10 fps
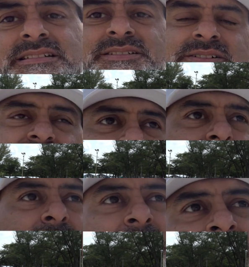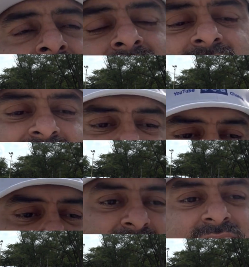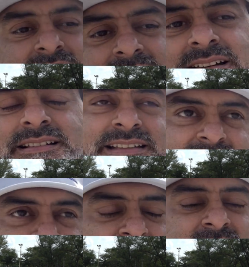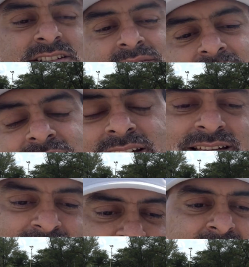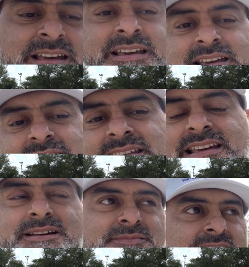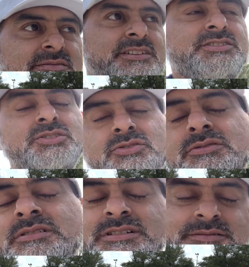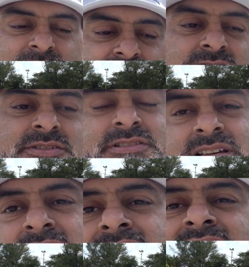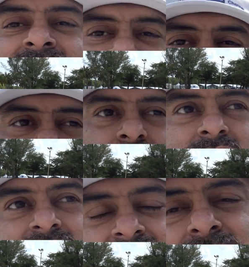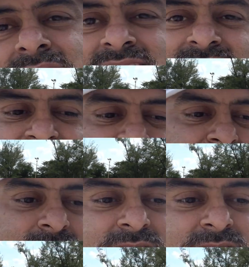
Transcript: So this has been the test range of the ECM-W2 Bluetooth wireless mic system from